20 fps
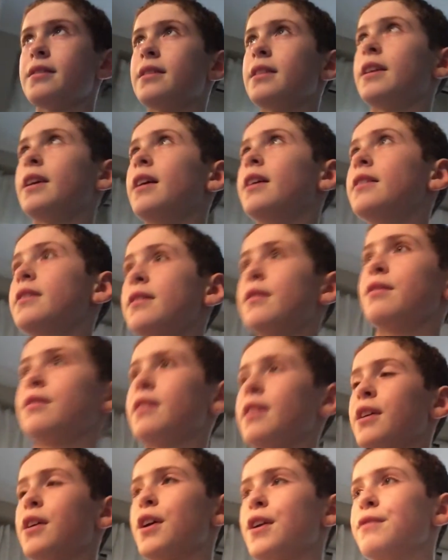Yes,
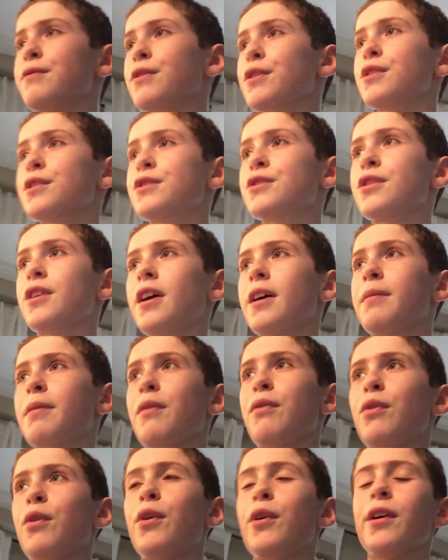I got a first try
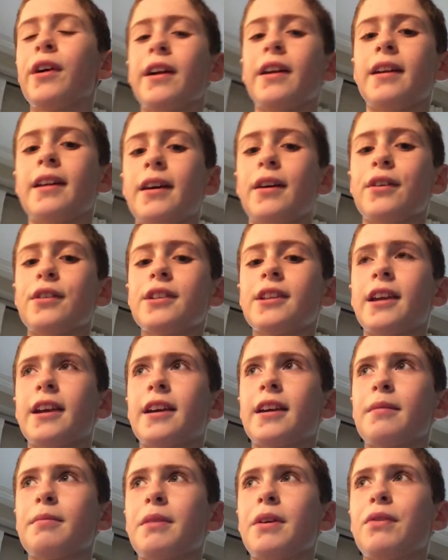before and now it's
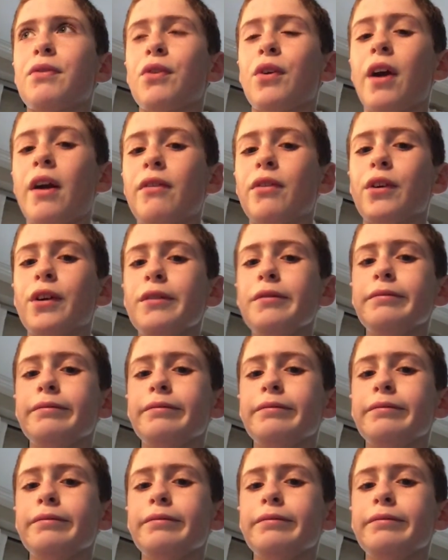taking me forever.